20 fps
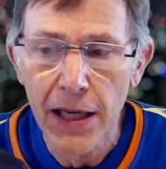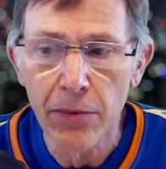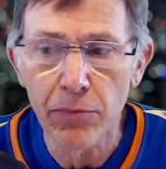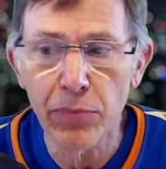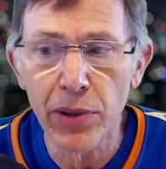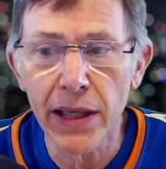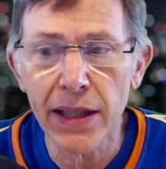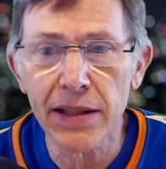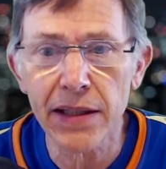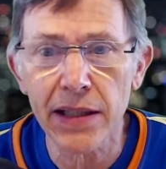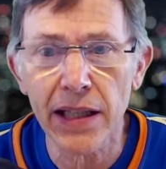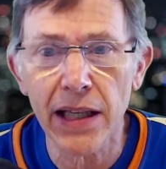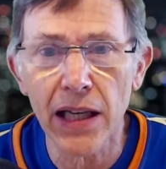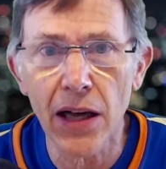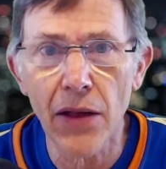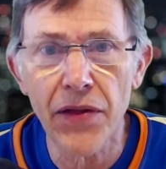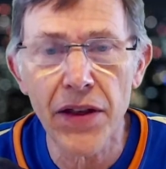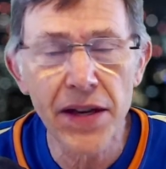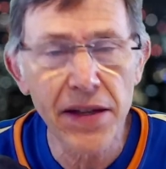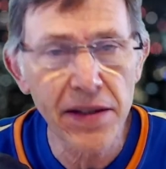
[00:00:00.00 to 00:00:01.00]
but
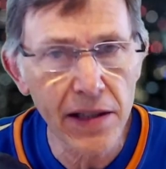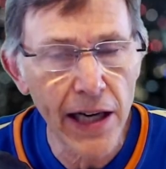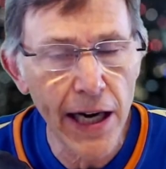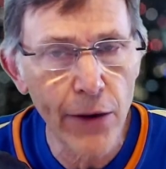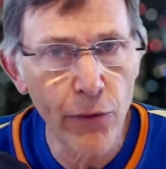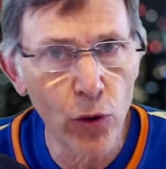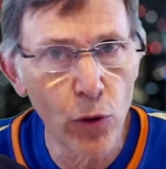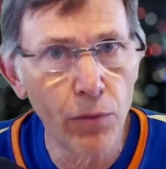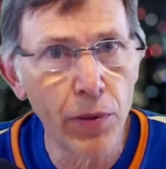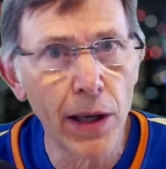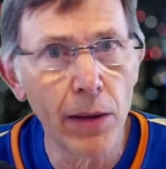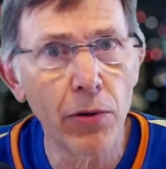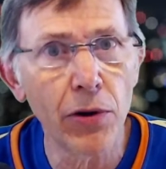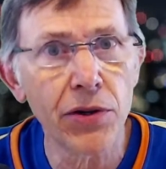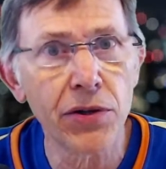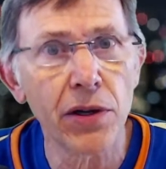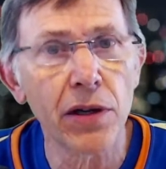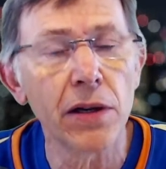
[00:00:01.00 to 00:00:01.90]
this time we'll publish